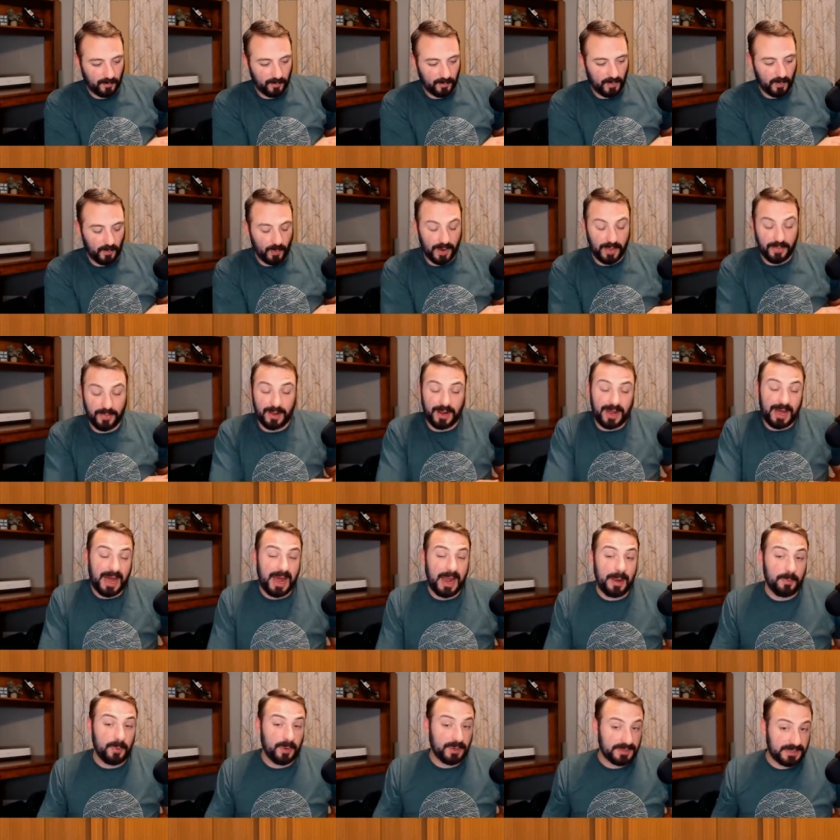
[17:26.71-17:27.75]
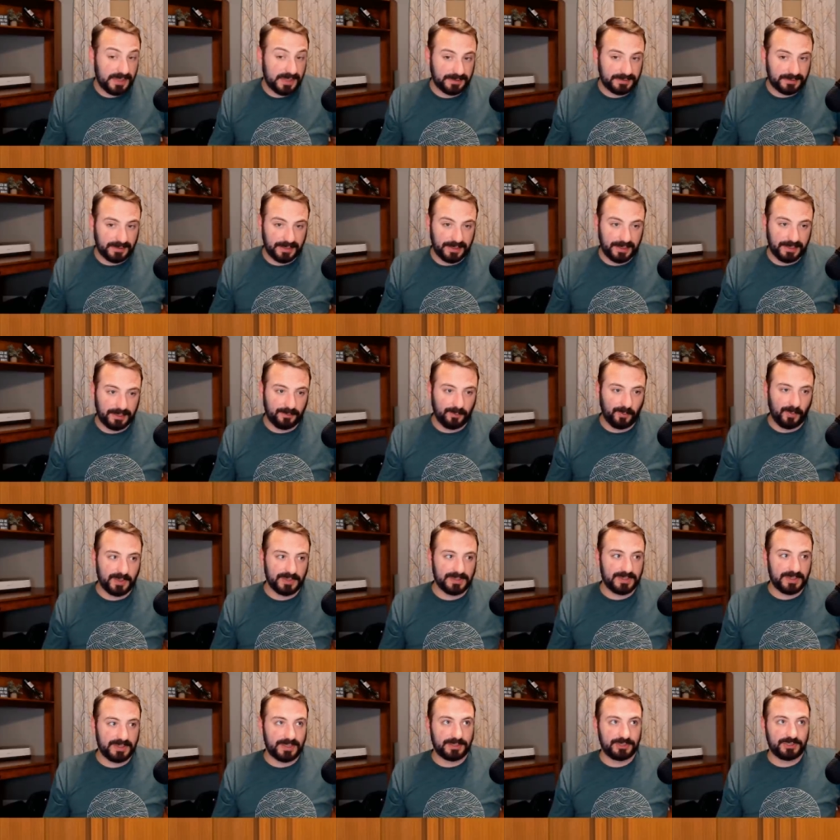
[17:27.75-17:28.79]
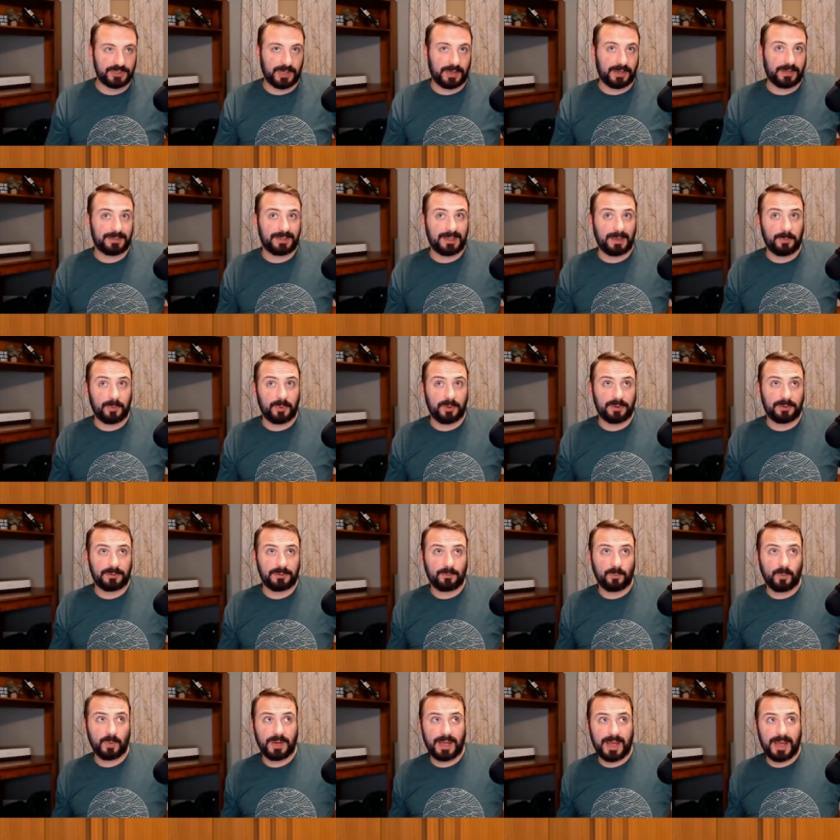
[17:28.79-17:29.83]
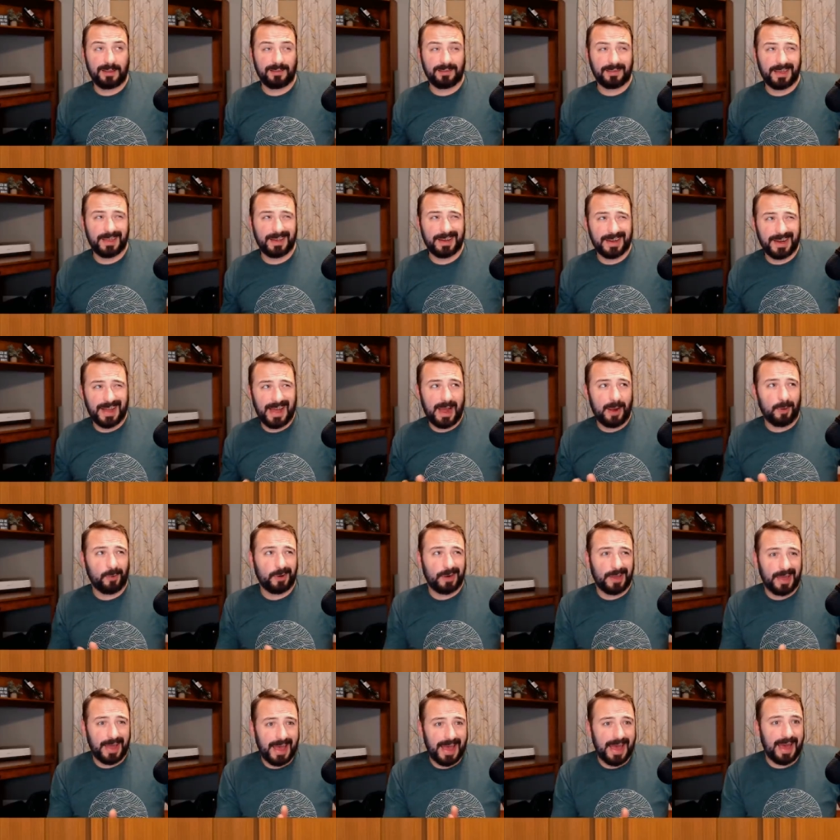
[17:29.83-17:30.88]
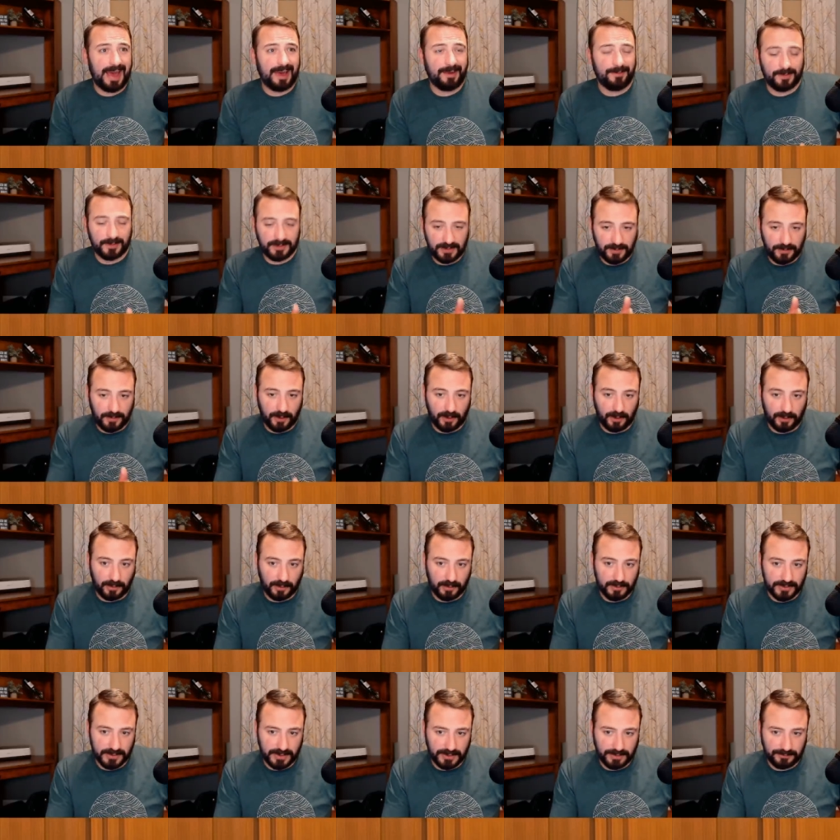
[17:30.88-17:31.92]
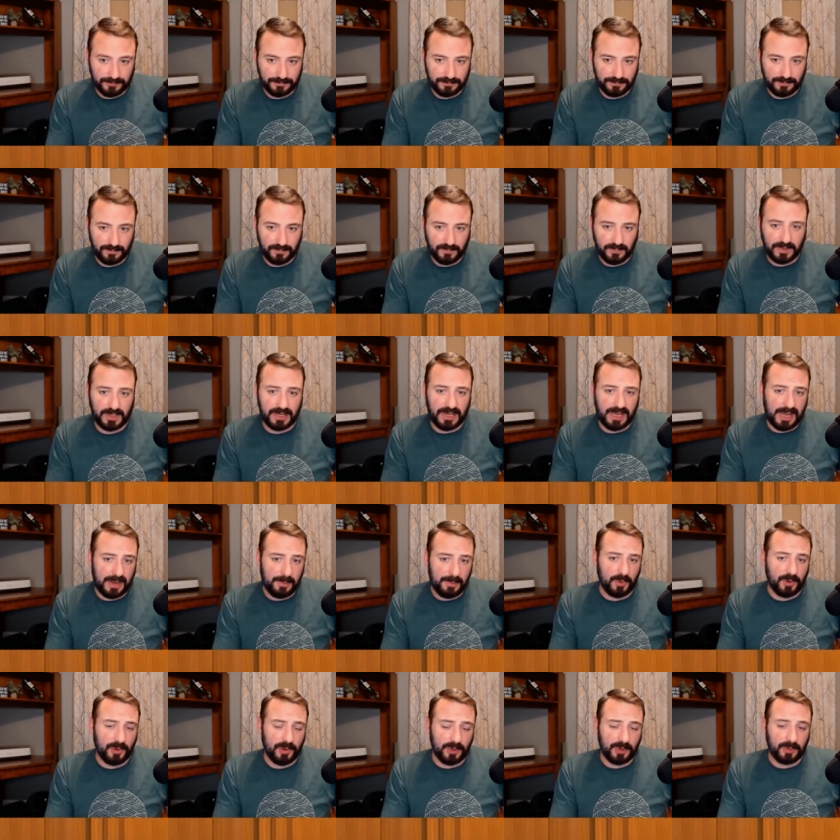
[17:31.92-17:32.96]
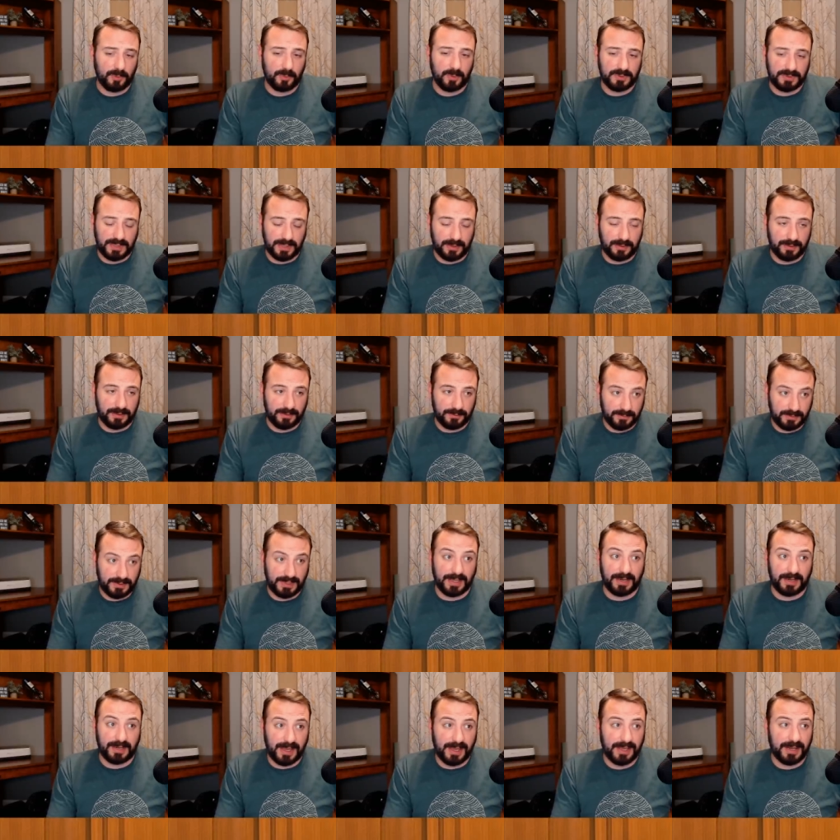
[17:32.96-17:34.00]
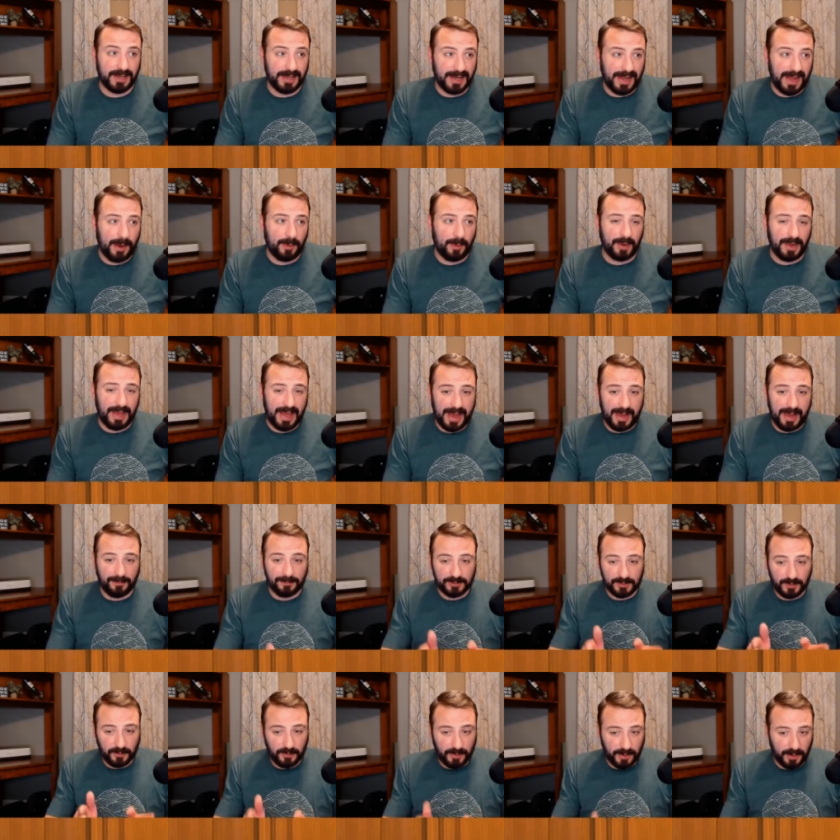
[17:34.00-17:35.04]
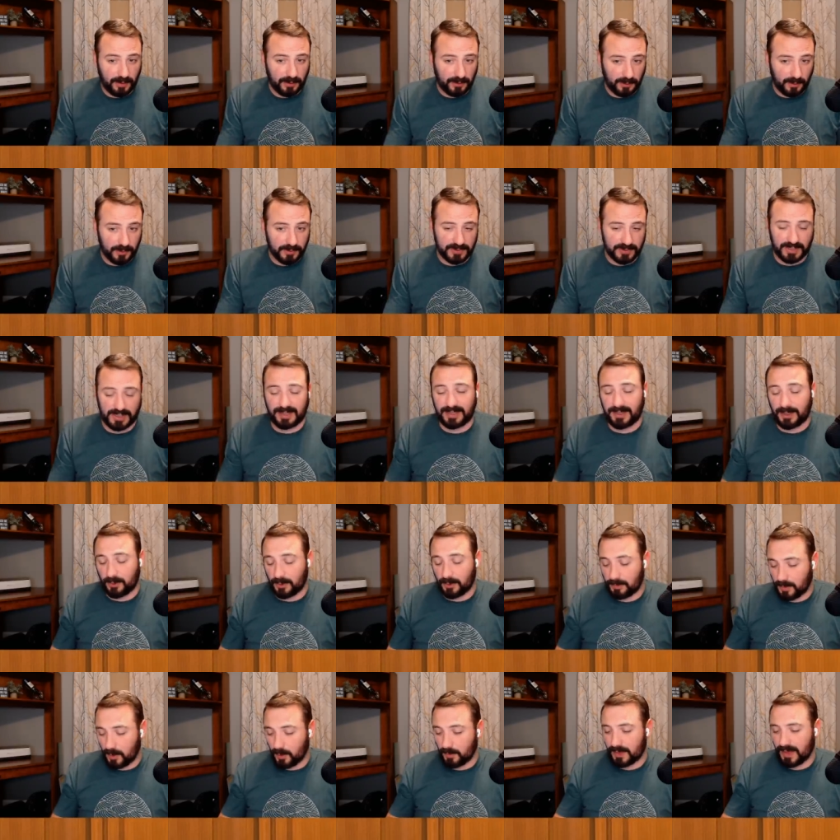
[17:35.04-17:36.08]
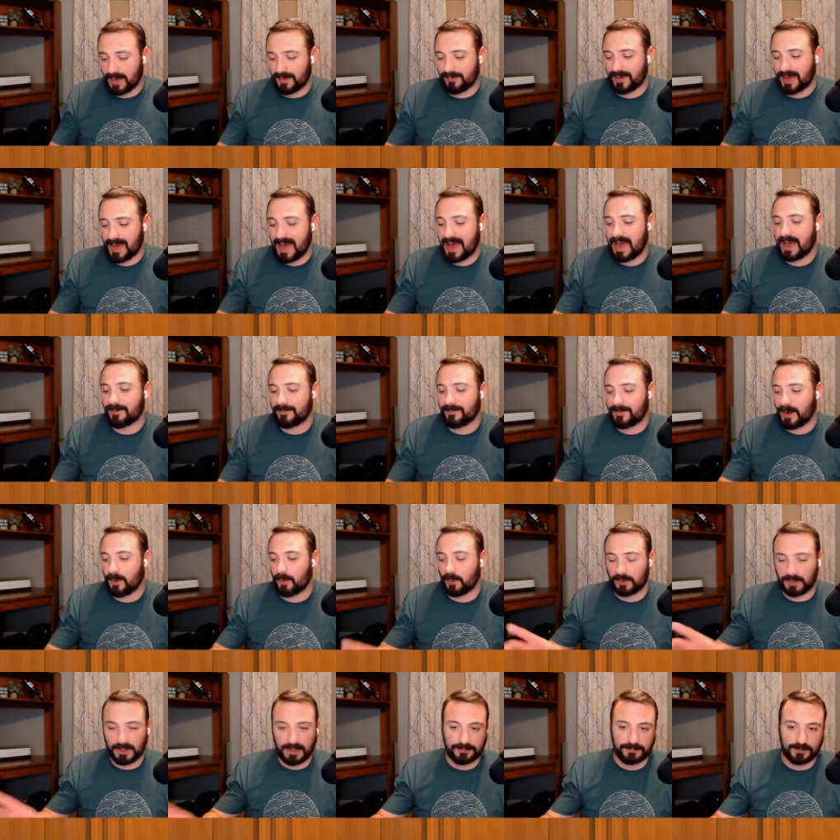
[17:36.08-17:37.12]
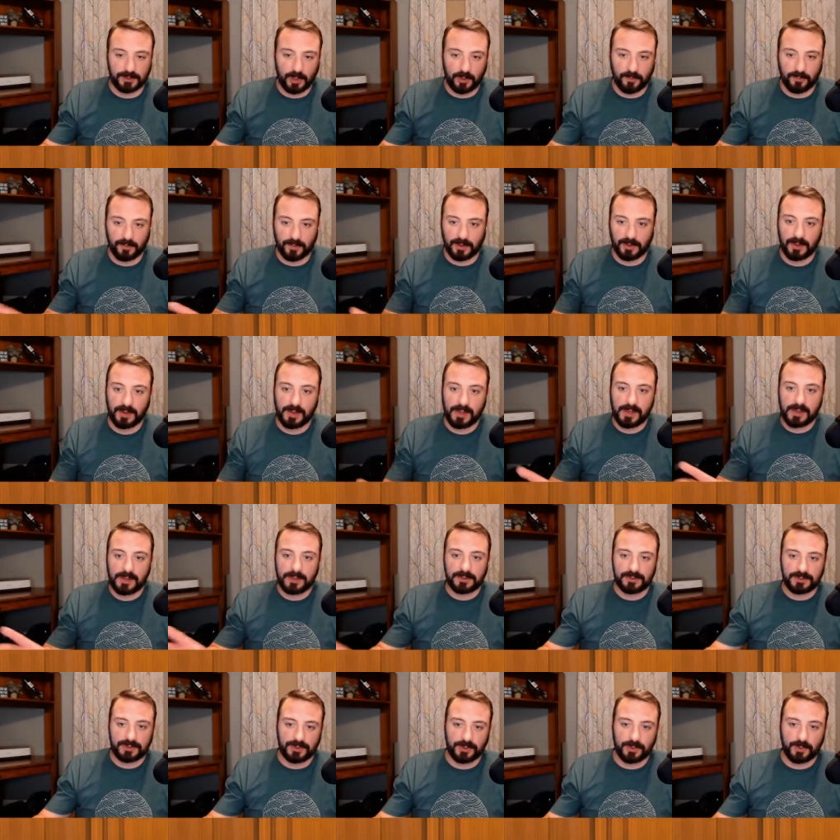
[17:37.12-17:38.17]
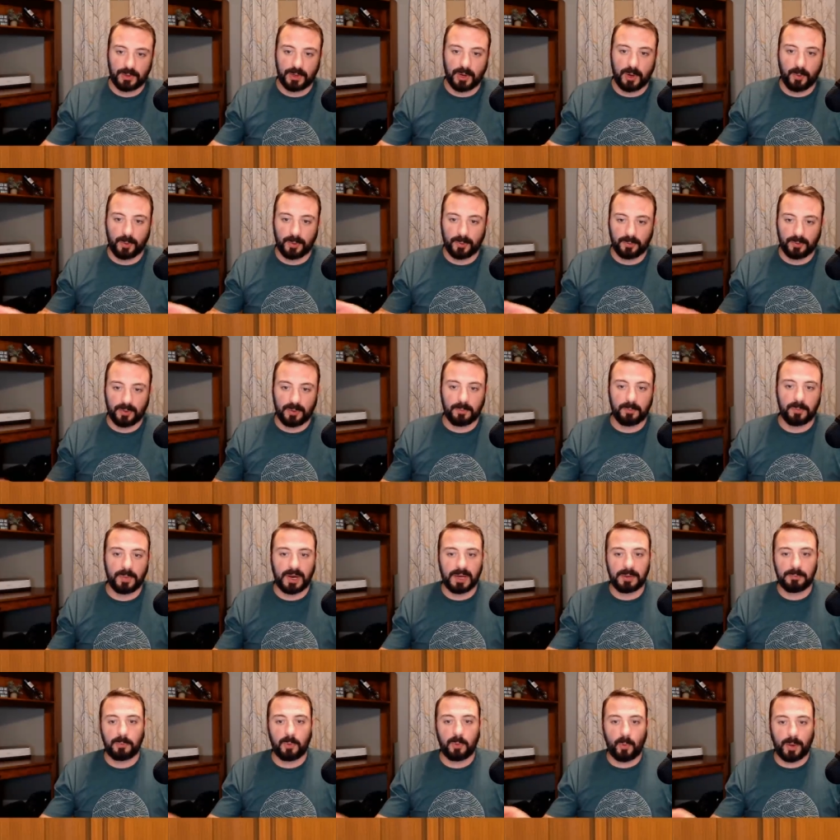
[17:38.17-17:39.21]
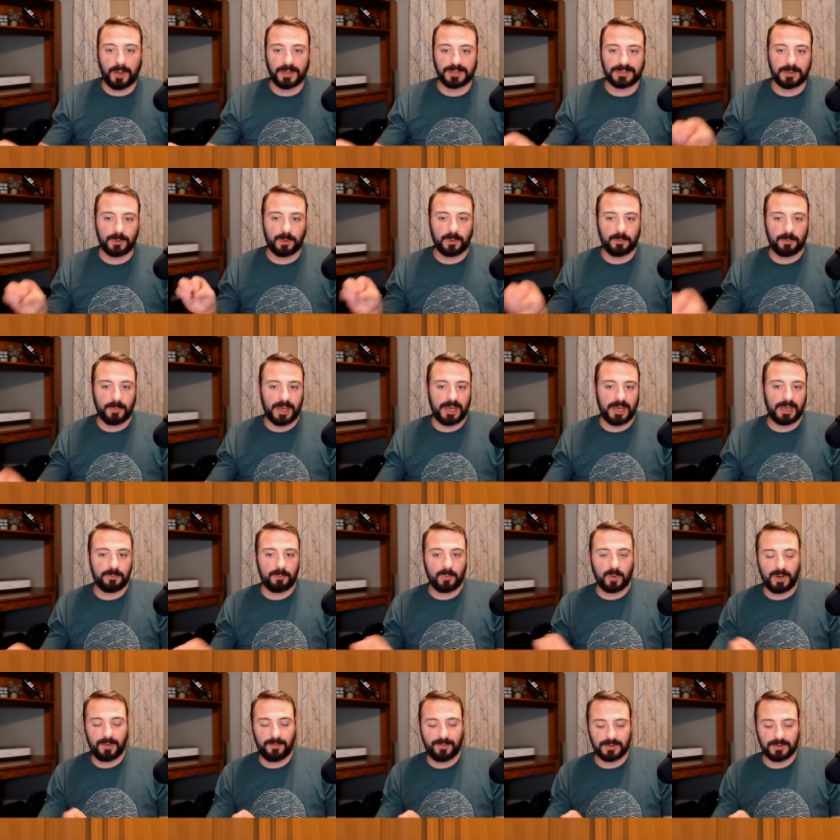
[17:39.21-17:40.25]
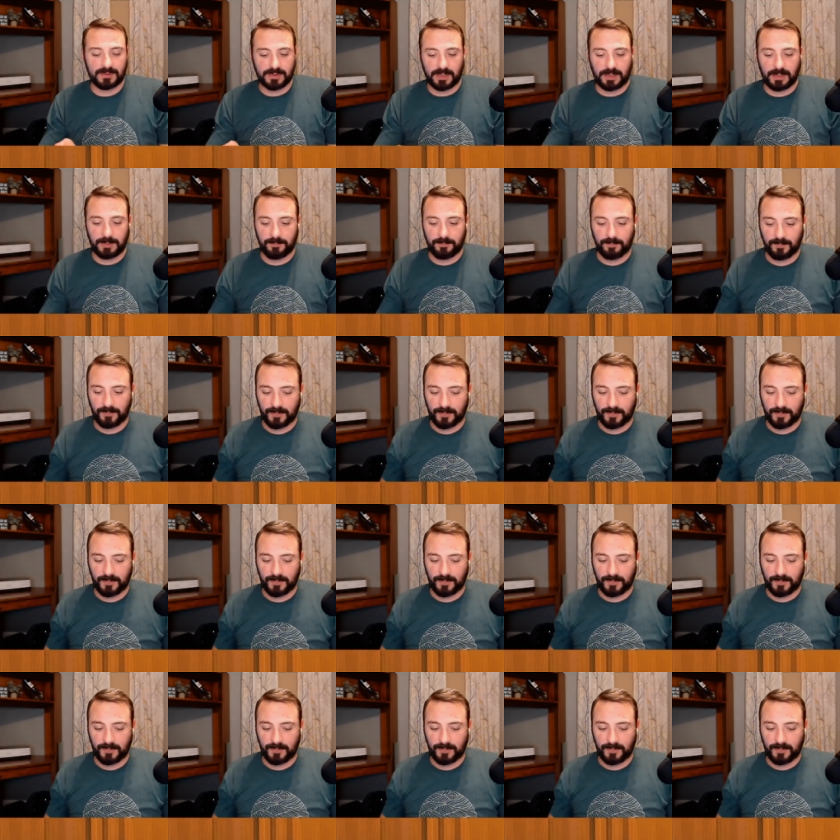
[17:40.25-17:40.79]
the way that I predicted it was that Johnny Depp would, would allocate an hour and a half to their closing, that Amber Heard would de dedicate an hour and a half to their closing, and they would both have a half hour left over to go and rebut points that were made previously.